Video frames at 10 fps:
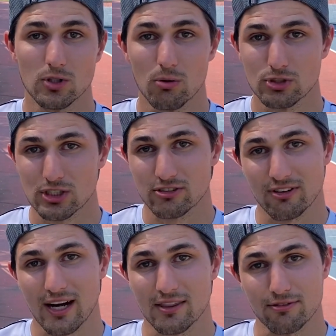Don't just
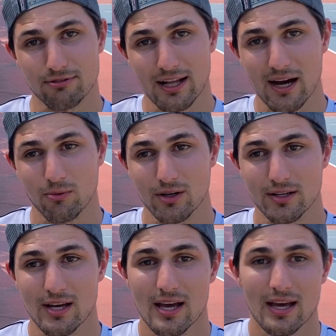find the flat
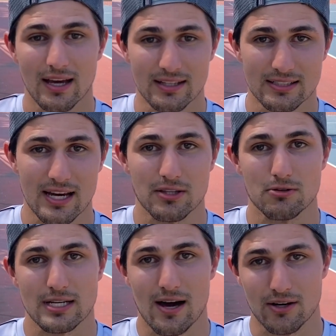one and take
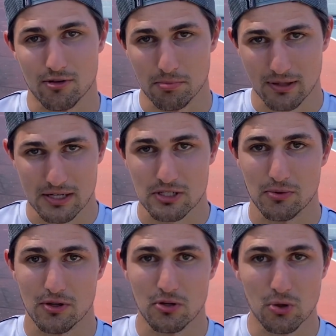those out and replace it
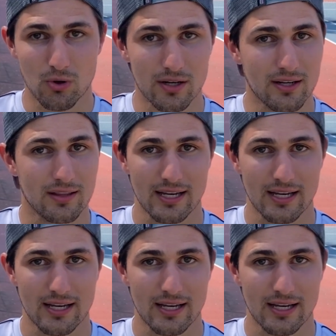with a new one.